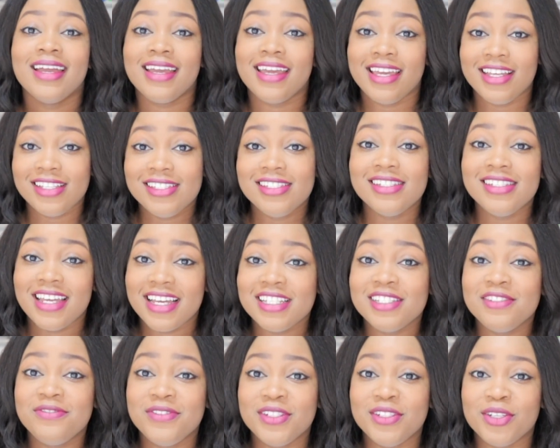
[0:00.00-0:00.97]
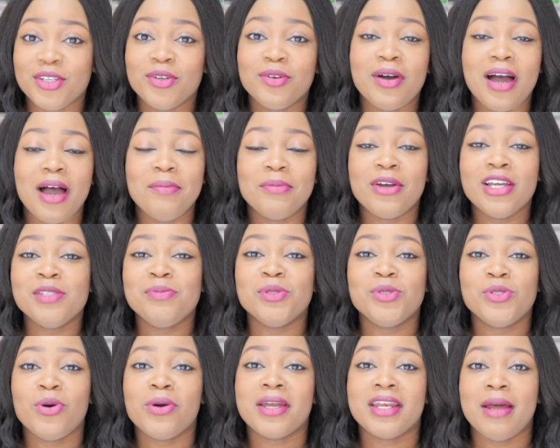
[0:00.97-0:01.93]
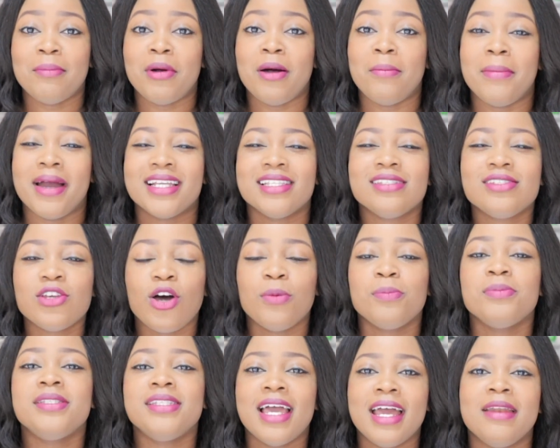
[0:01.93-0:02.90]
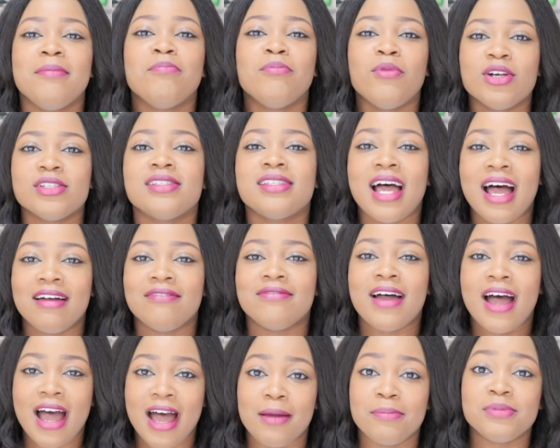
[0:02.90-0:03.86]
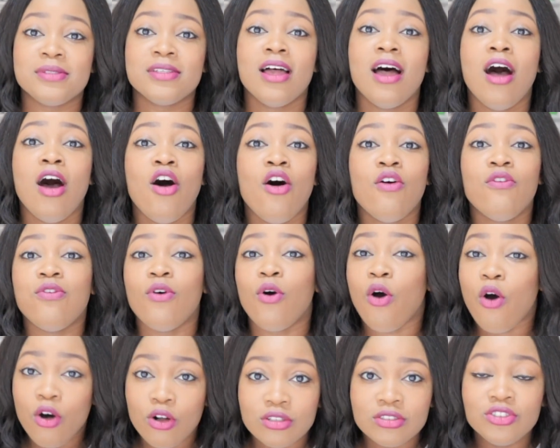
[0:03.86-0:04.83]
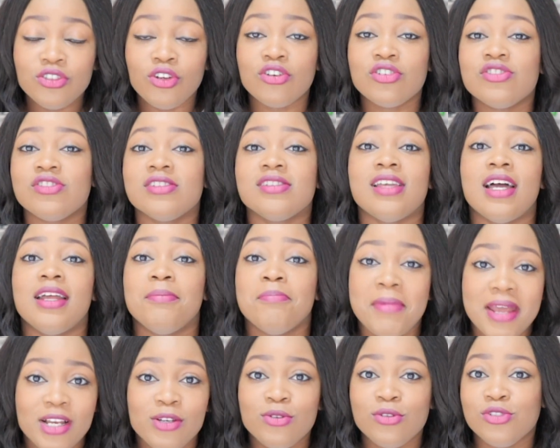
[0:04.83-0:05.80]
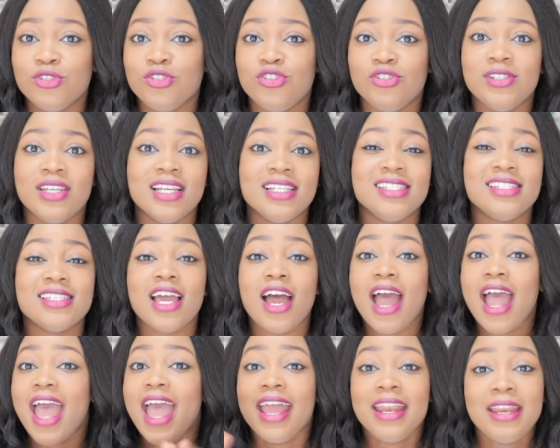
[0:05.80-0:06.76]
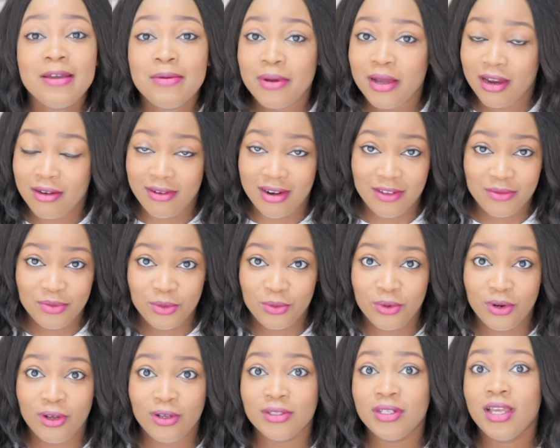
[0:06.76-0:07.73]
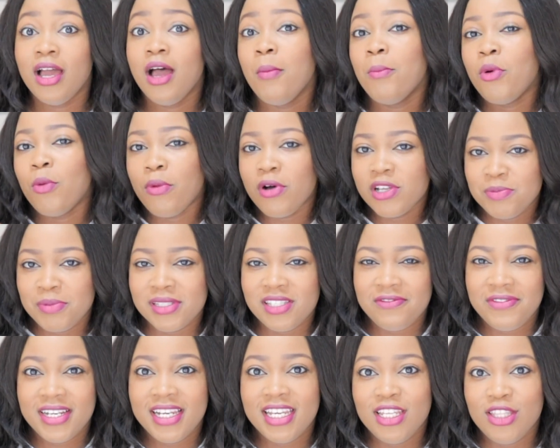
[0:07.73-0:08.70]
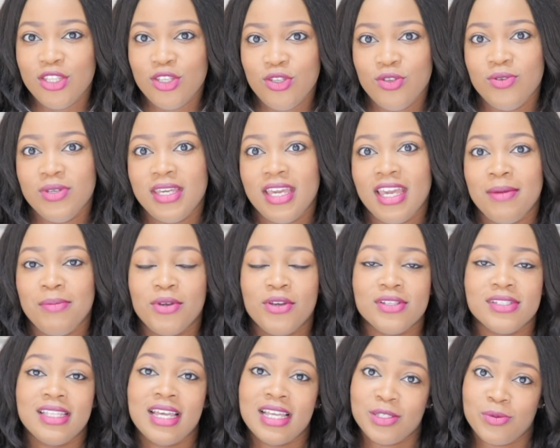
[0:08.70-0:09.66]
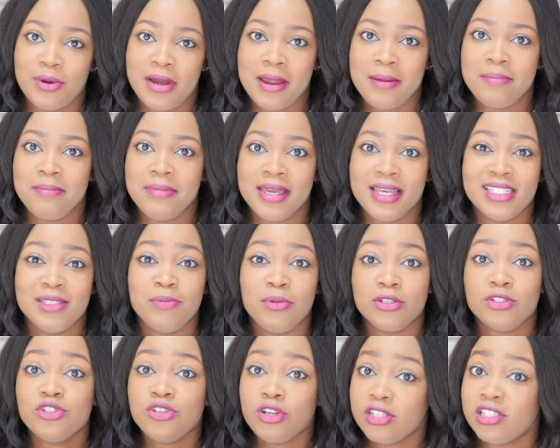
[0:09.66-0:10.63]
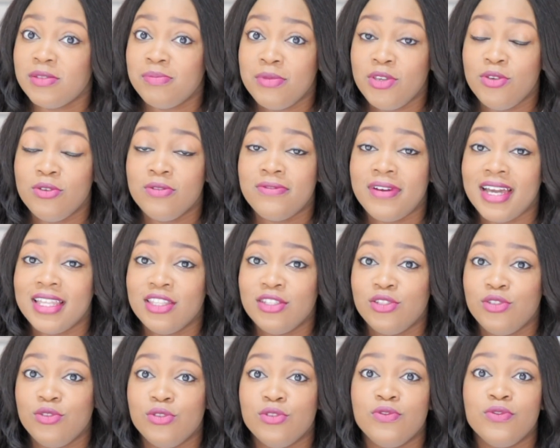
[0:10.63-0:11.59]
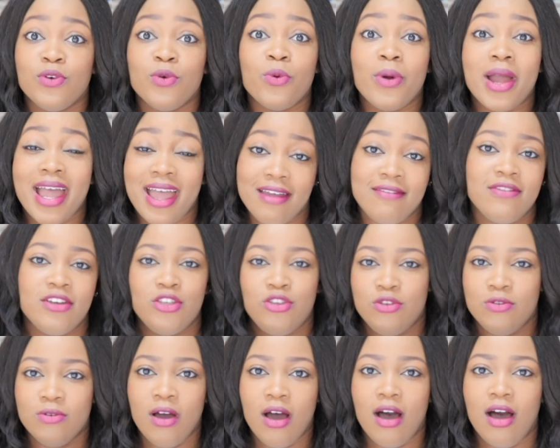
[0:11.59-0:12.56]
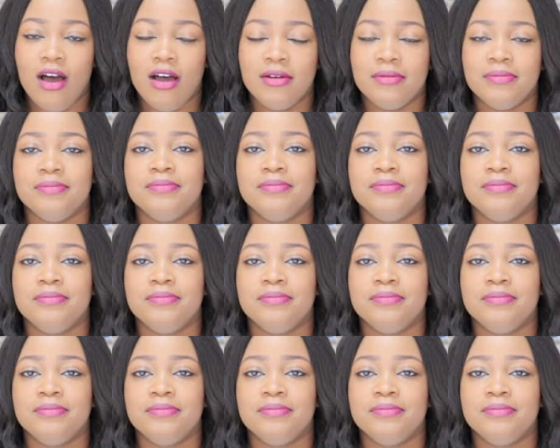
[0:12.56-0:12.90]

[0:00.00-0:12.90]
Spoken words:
In today's video, I'm going to be talking about my top 10 must-have apps for all doctors and medical students anywhere around the world, but more specifically in the UK because that's where I'm based. But trust me, you find this useful wherever you are.